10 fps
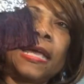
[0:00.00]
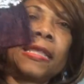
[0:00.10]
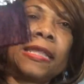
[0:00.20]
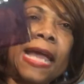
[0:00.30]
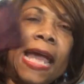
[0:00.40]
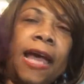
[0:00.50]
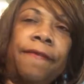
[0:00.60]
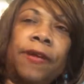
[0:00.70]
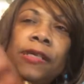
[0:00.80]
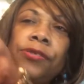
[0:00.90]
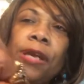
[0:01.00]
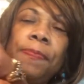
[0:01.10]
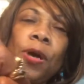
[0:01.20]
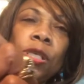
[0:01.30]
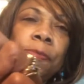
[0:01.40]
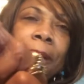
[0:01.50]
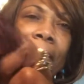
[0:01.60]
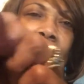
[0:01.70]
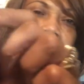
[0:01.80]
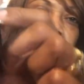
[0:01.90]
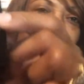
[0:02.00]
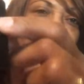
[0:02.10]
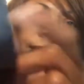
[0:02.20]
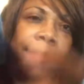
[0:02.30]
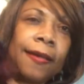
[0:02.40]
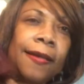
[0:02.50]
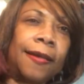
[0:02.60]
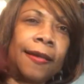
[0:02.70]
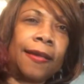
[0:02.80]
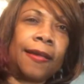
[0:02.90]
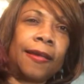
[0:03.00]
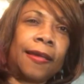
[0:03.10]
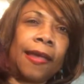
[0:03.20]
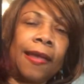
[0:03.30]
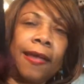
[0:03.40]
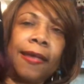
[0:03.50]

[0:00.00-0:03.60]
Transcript: They have a straight post back. Okay,